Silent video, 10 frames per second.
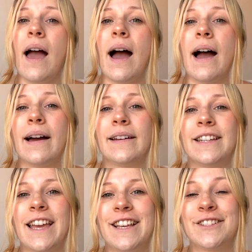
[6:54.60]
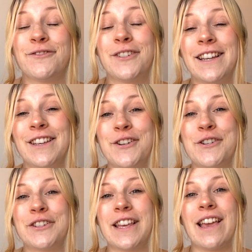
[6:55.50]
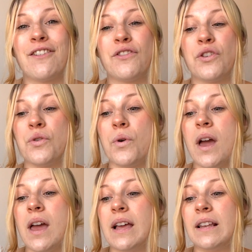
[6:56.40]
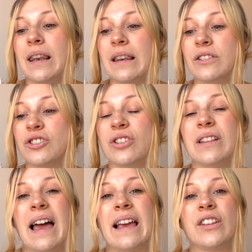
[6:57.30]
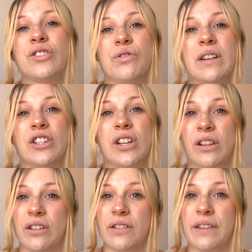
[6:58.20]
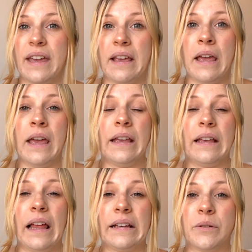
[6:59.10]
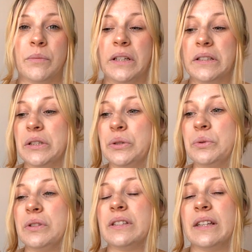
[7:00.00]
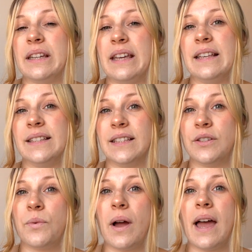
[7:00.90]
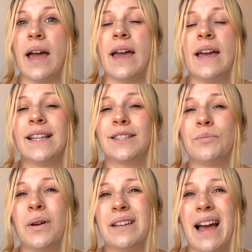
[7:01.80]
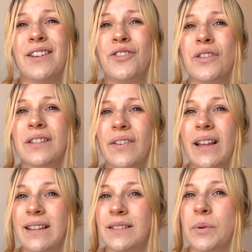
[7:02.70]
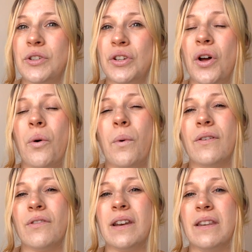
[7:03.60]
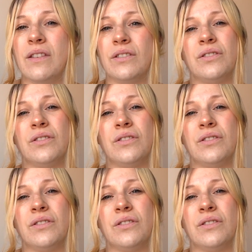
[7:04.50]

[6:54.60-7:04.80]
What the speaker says: And it's really good if you just like stretchy clothing, you like something loose and easy to wear. I know this feeling, especially in hot weather, and